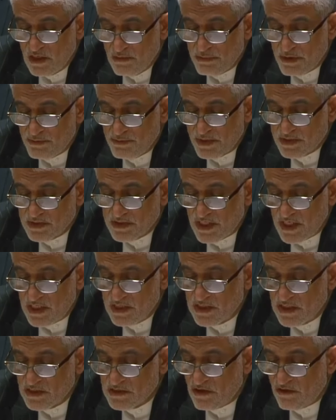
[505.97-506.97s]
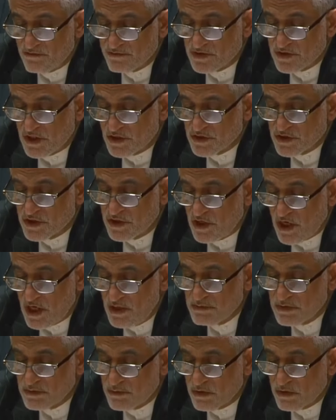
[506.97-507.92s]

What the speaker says: perpetrators of such crimes,